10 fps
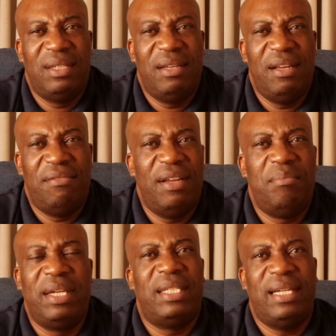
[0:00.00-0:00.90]
a very
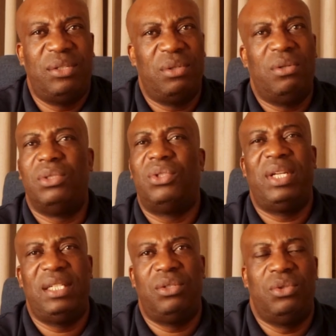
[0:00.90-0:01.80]
big title or
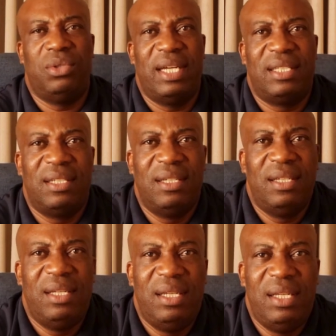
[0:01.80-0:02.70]
authority to do that.
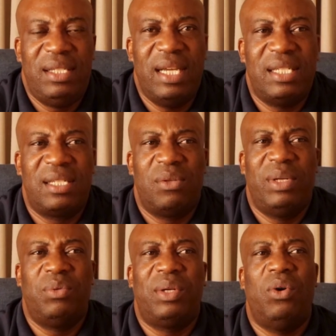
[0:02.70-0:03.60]
It's just
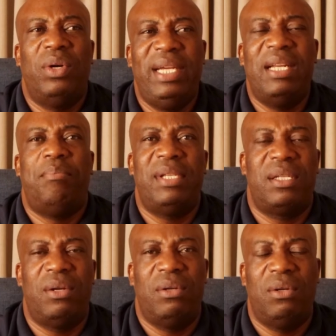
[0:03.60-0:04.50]
what we call
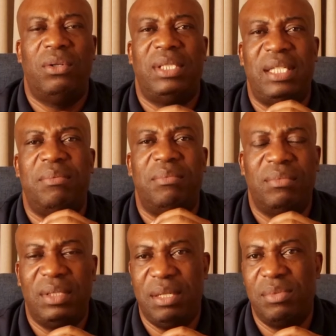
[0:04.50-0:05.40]
interpersonal or
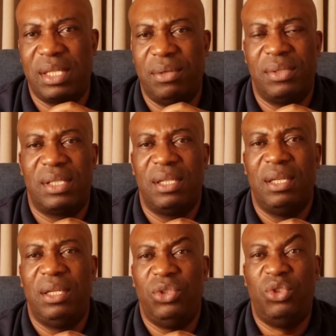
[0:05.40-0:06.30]
team skills.
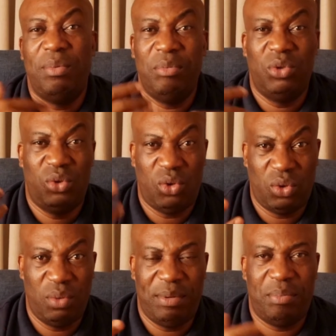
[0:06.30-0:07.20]
You should be able to
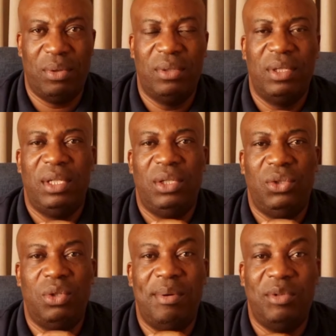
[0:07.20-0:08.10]
talk to people.
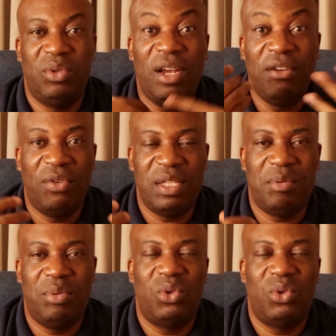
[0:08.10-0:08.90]
You should be able to influence people